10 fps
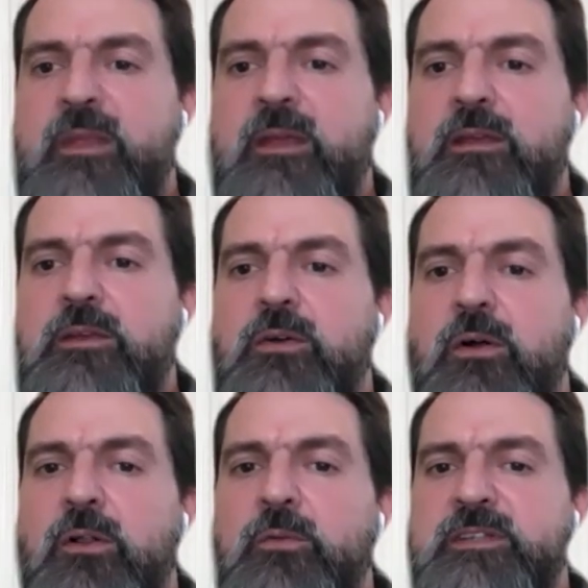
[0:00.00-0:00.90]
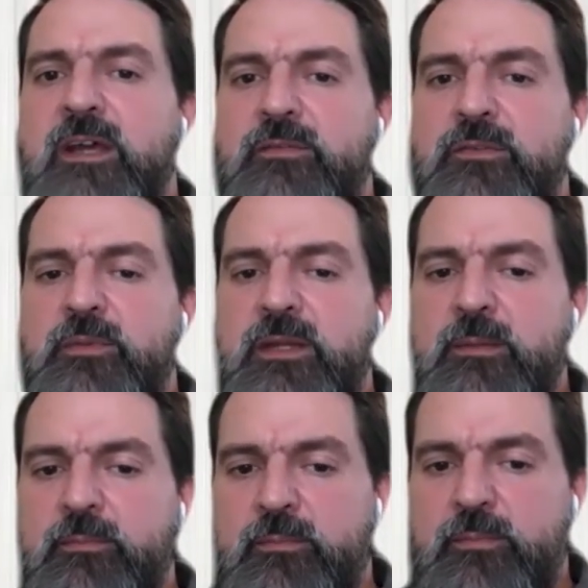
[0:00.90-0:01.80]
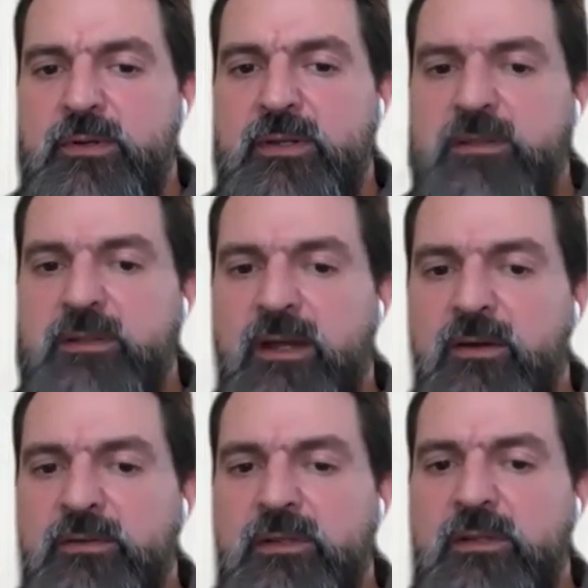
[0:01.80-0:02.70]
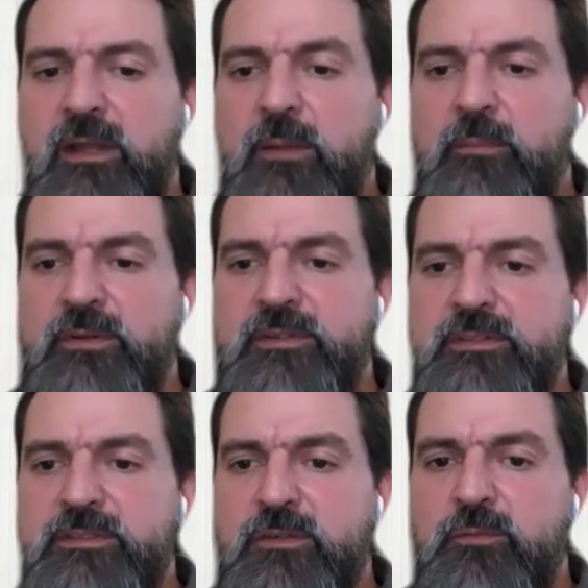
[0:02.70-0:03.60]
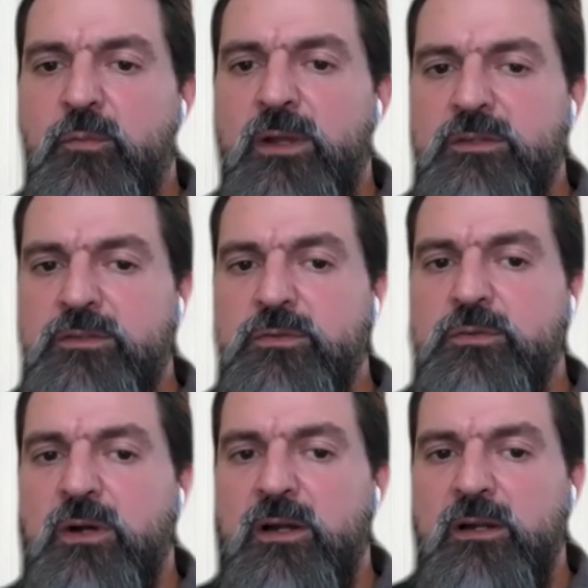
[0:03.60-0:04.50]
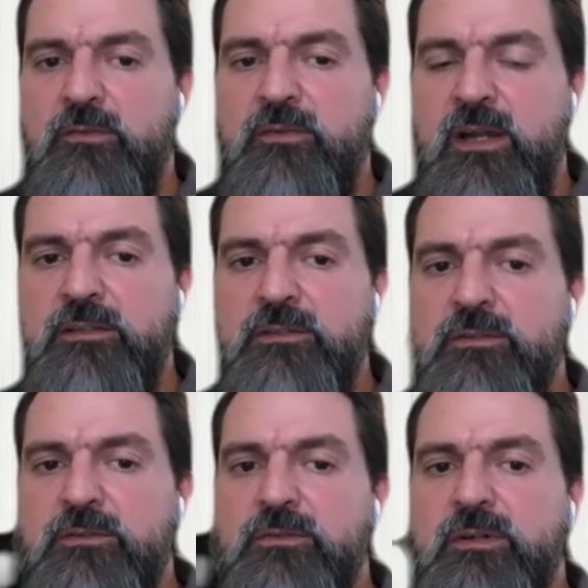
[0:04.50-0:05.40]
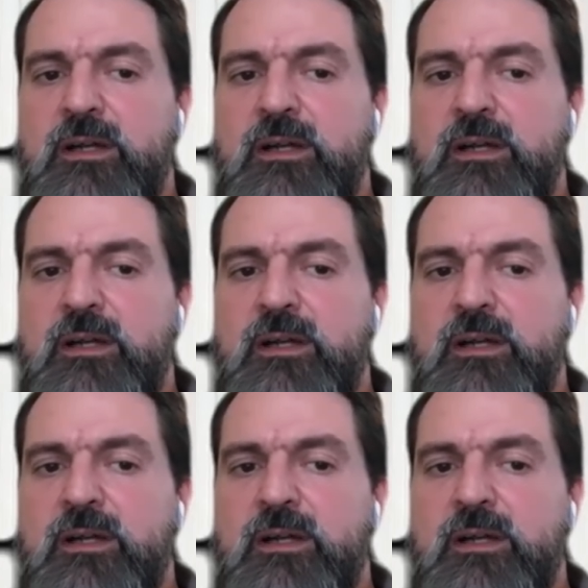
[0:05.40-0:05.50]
You always have to be putting out hypotheses of what you are trying to do,